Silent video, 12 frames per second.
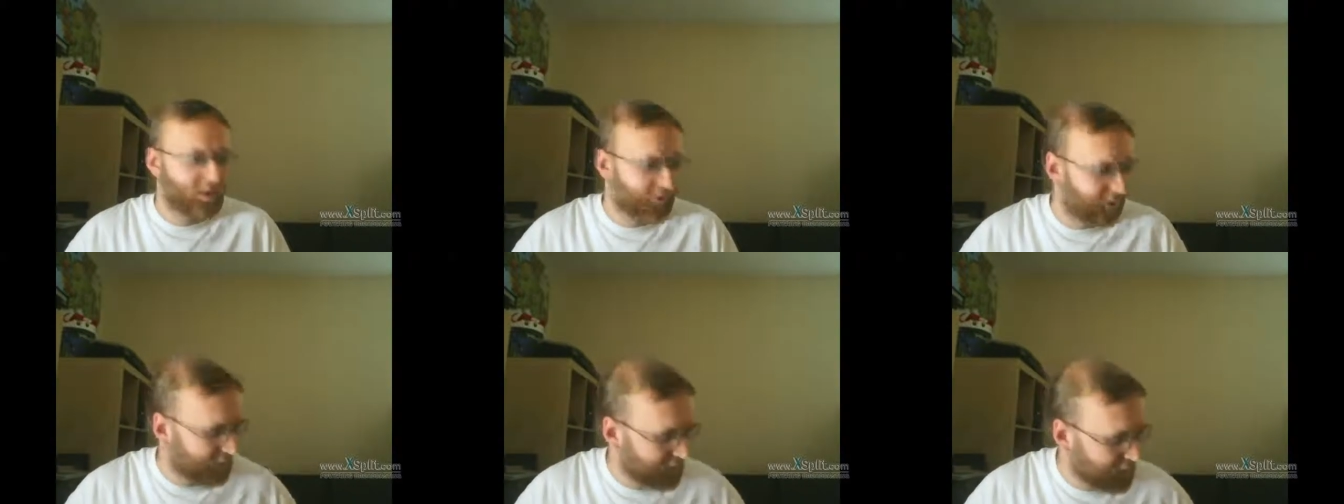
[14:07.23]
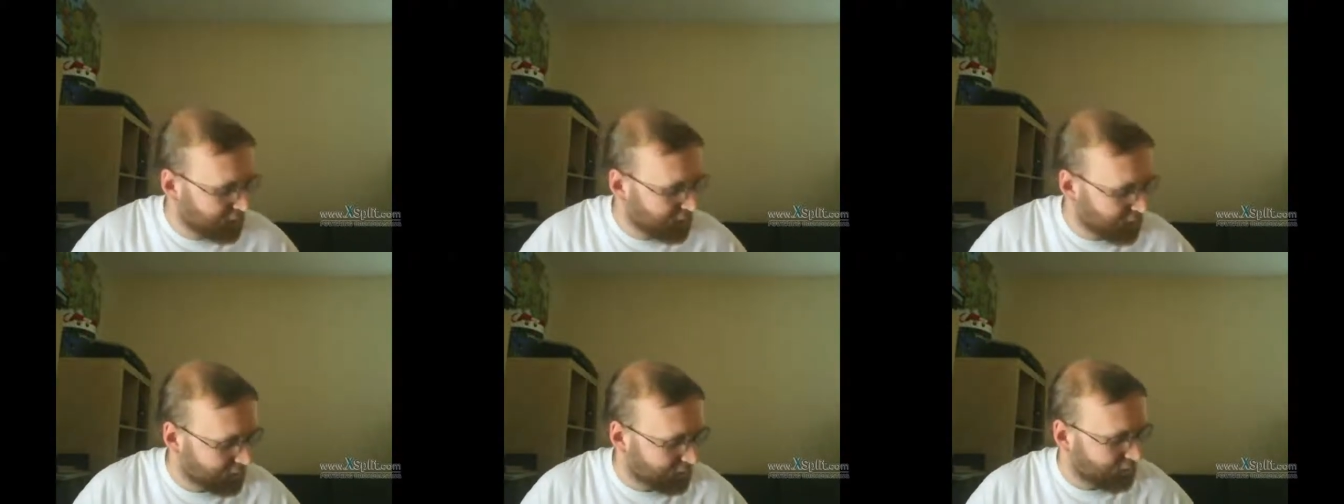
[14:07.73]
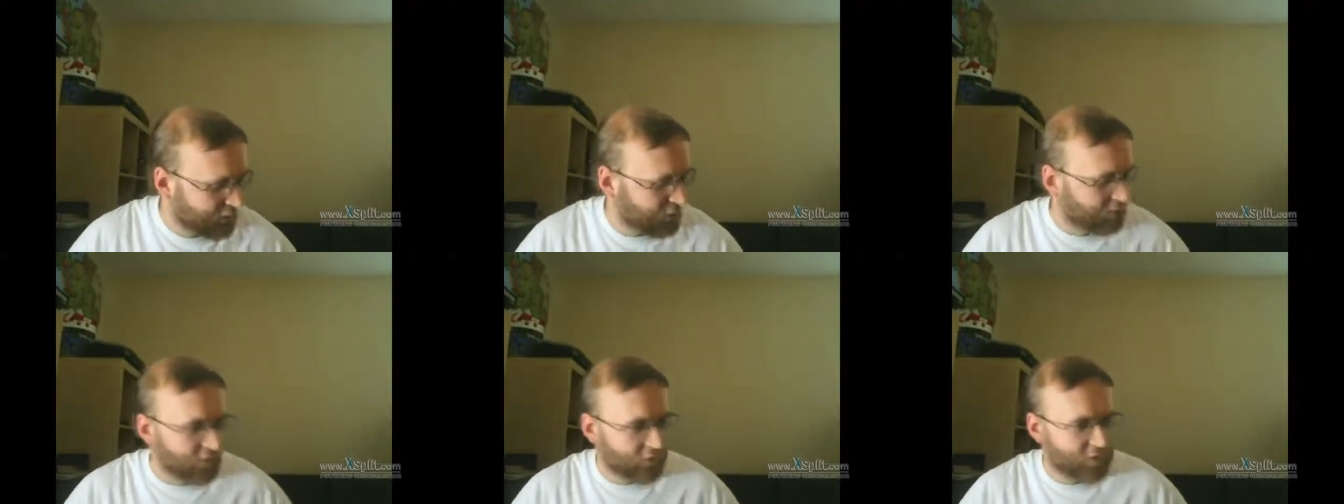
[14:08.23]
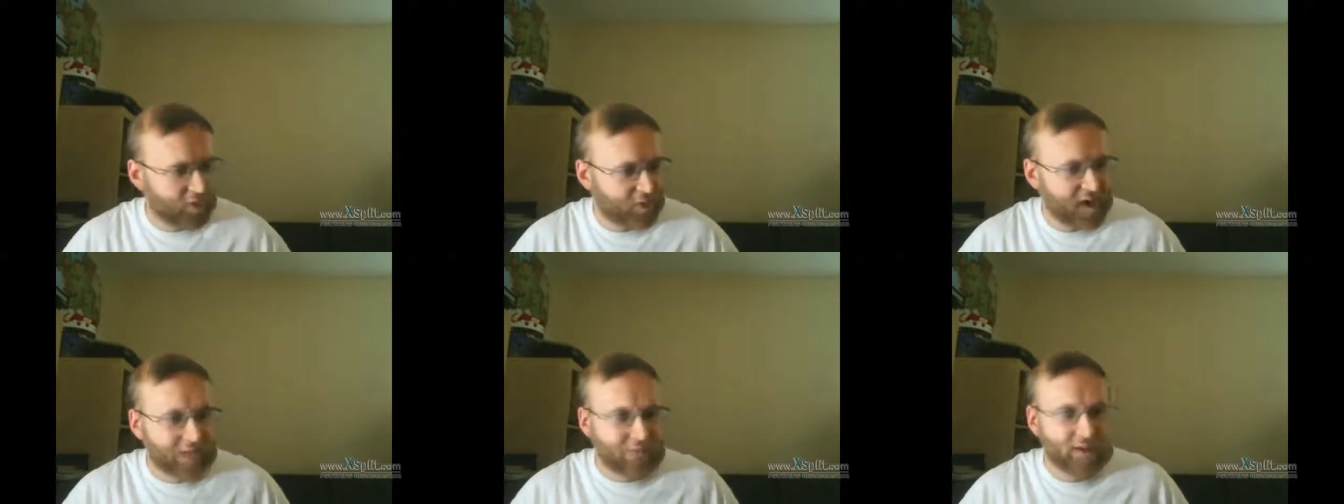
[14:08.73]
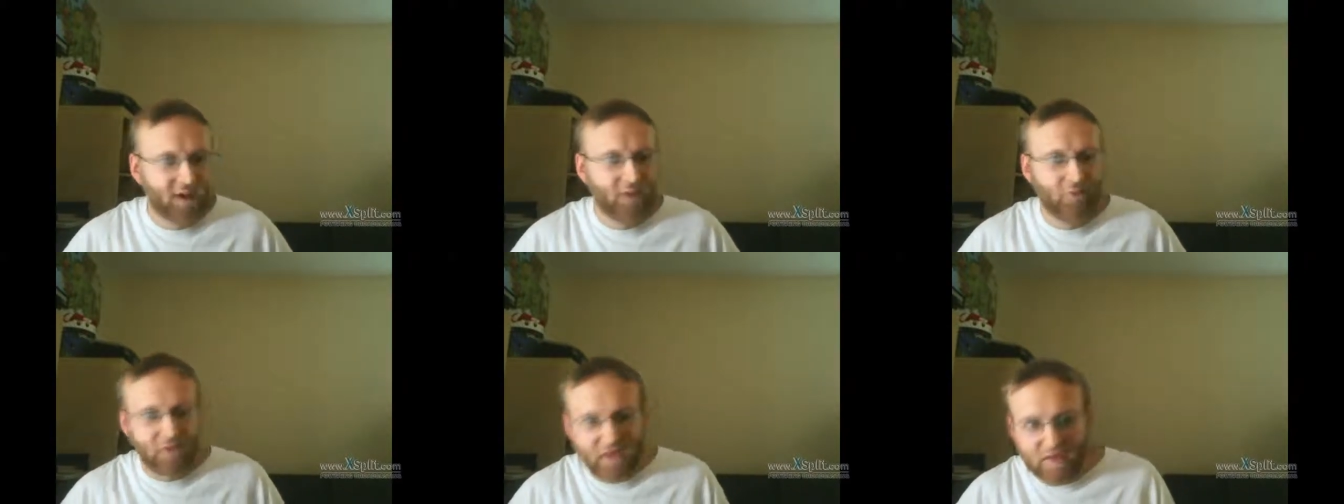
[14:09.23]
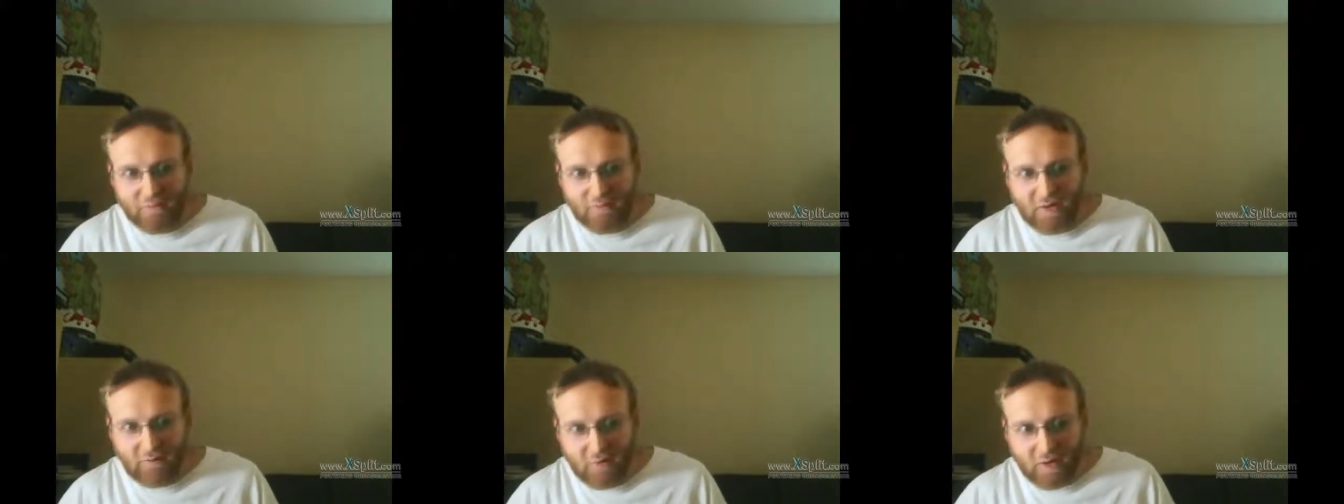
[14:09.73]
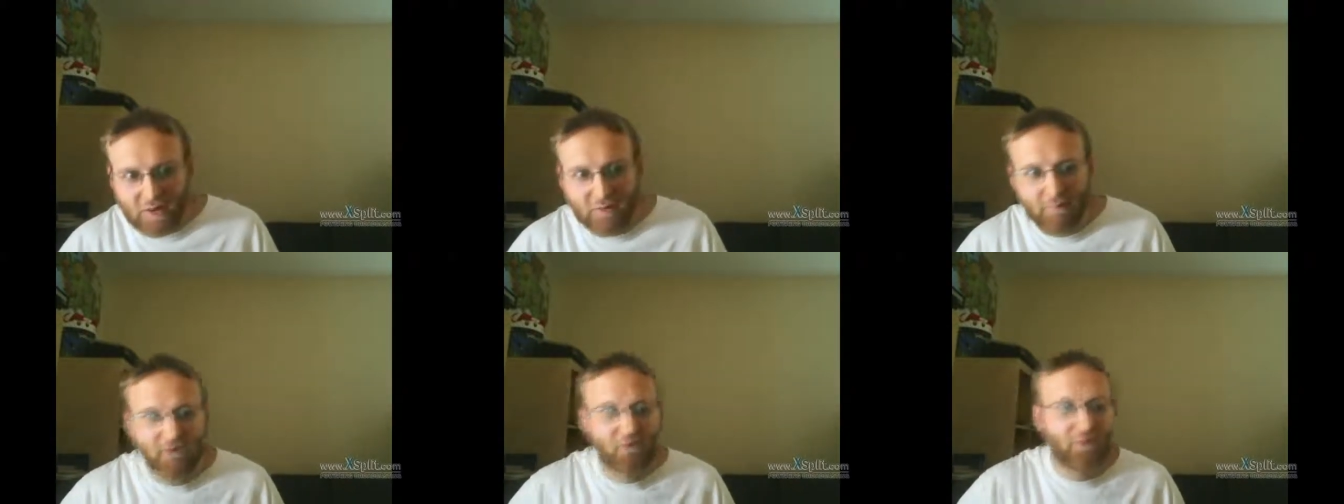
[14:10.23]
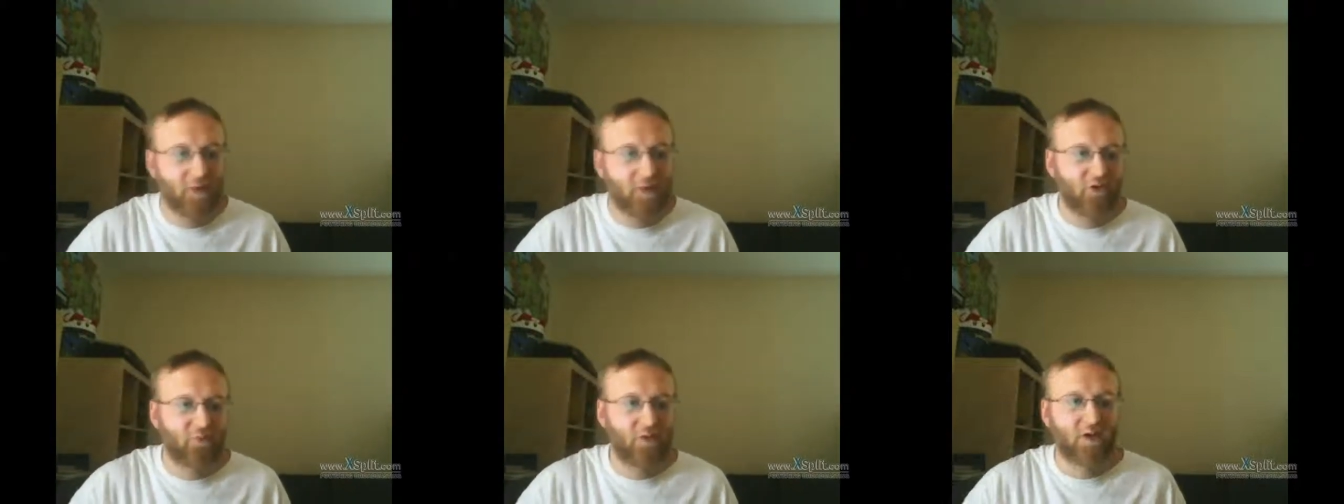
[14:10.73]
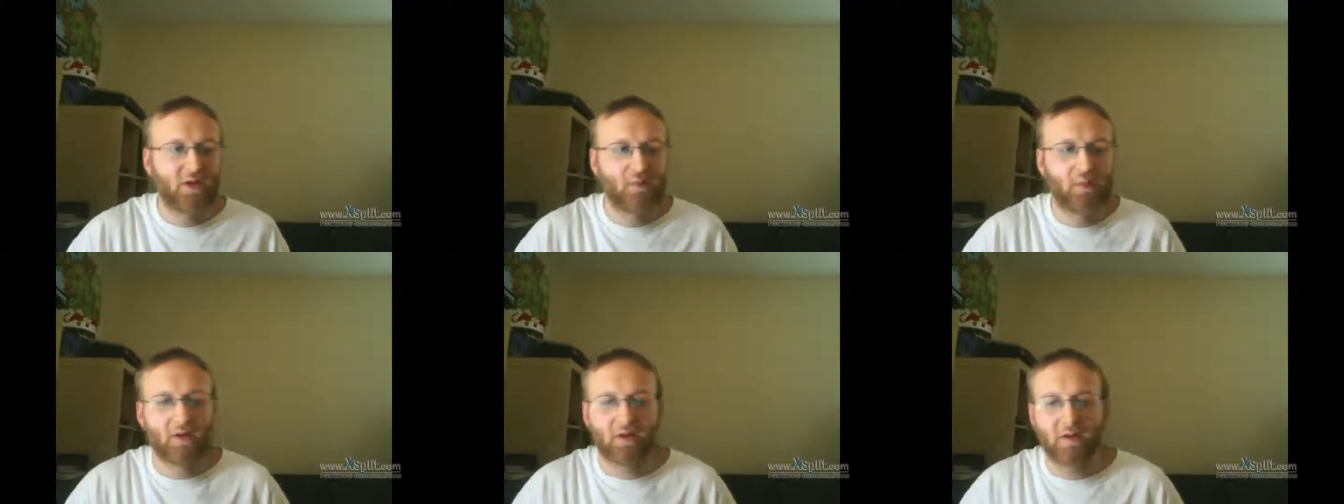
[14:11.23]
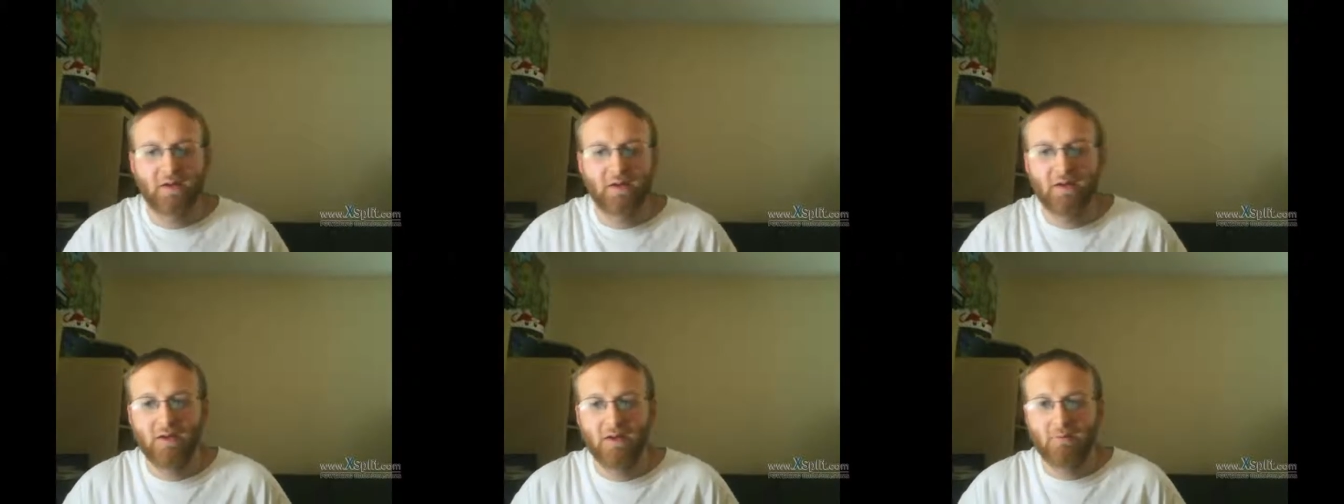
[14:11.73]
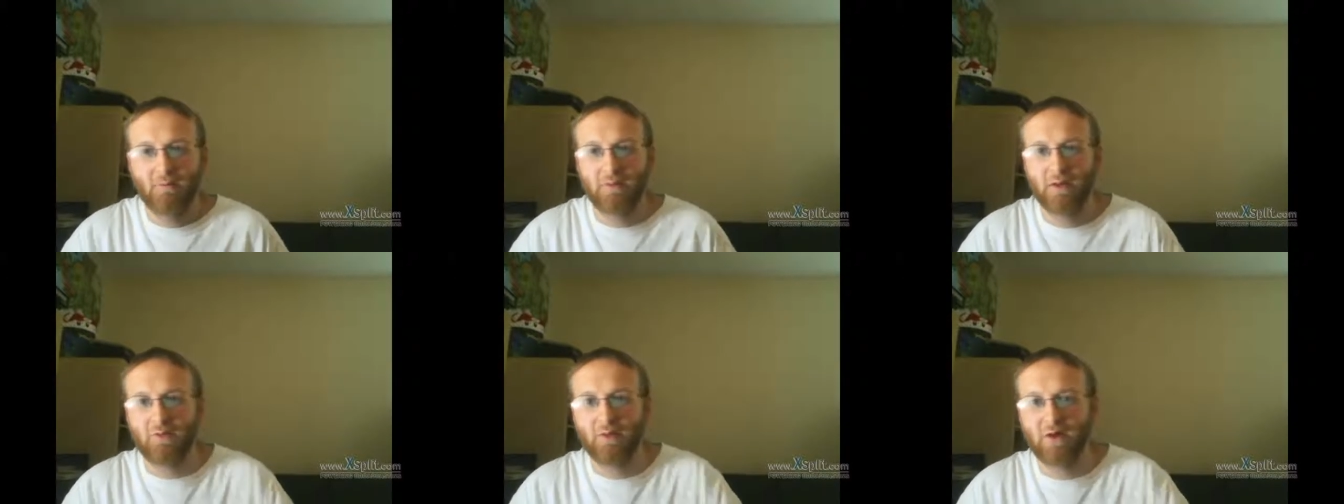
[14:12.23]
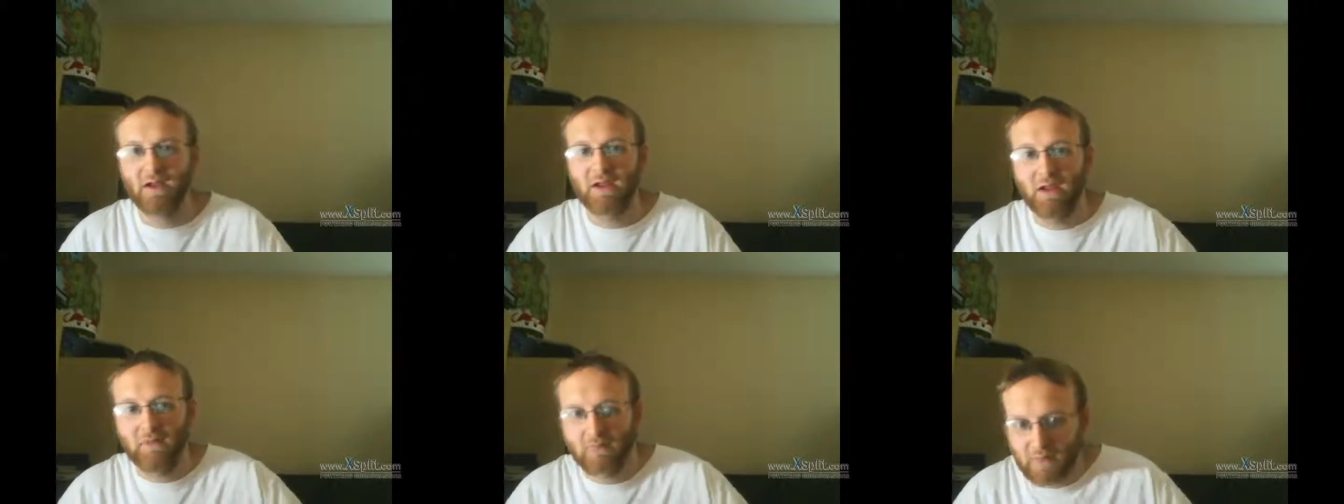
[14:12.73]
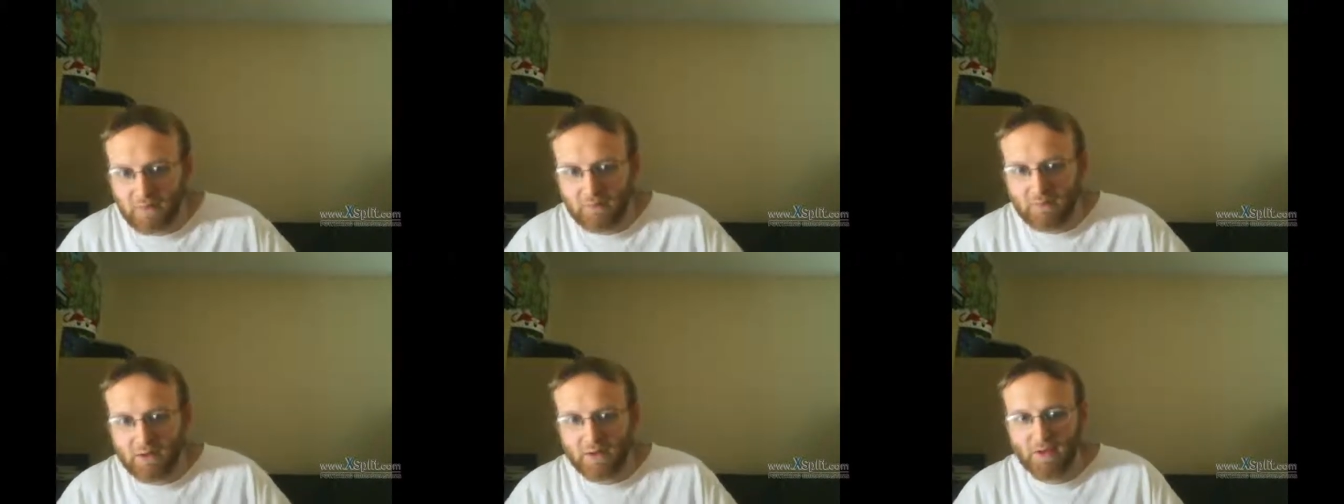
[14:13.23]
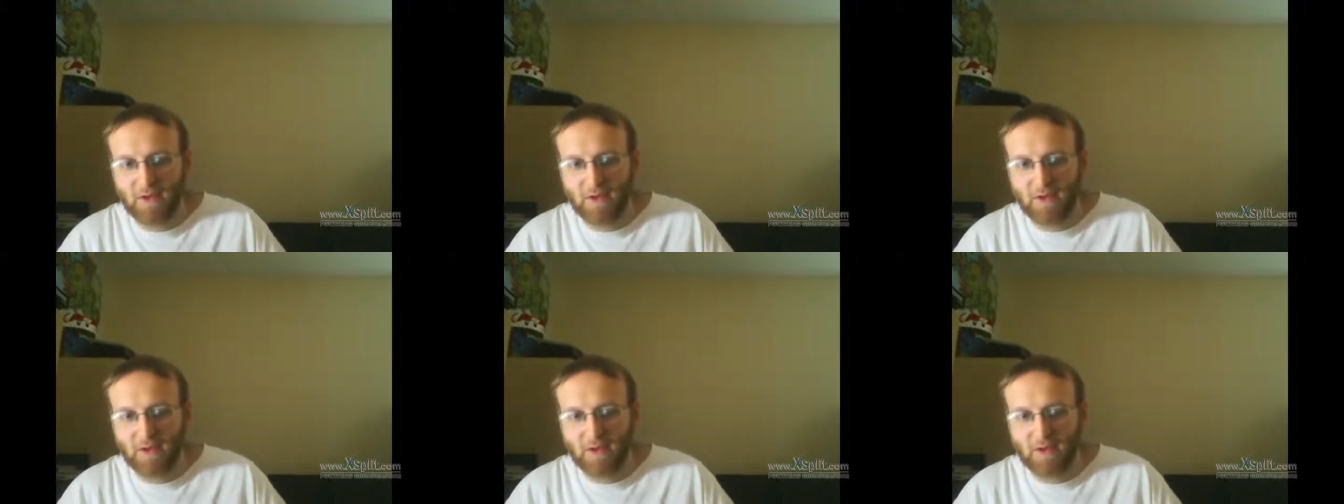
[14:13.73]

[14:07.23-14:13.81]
So the flea market was closed, but everybody who was in the flea market basically bought a spot in the parking lot in front of it.